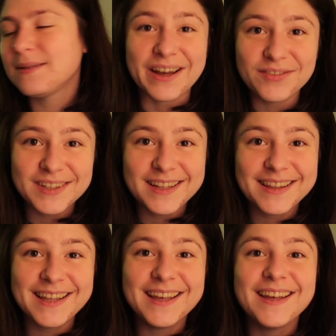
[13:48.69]

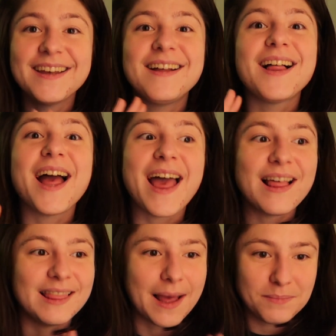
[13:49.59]
definitely
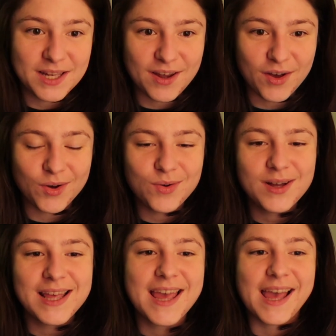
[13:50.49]
let me
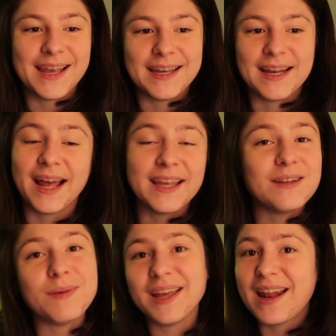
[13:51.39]
know and I
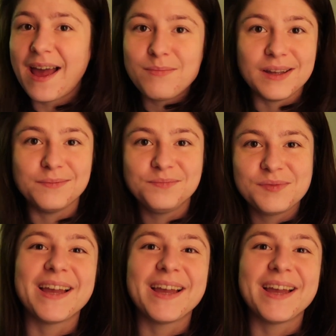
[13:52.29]
can make it happen.